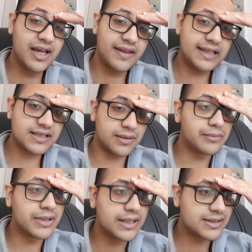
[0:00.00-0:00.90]
That's
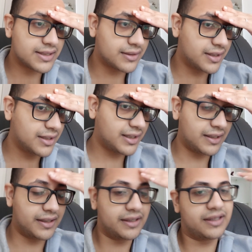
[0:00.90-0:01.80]
amazing, right?
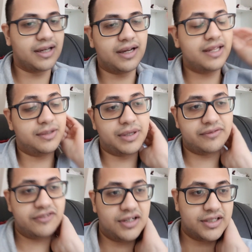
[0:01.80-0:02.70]
And like, yeah. Anyway,
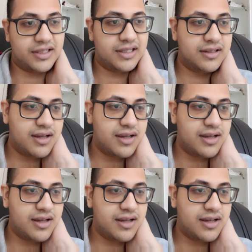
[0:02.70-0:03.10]
fucking hell.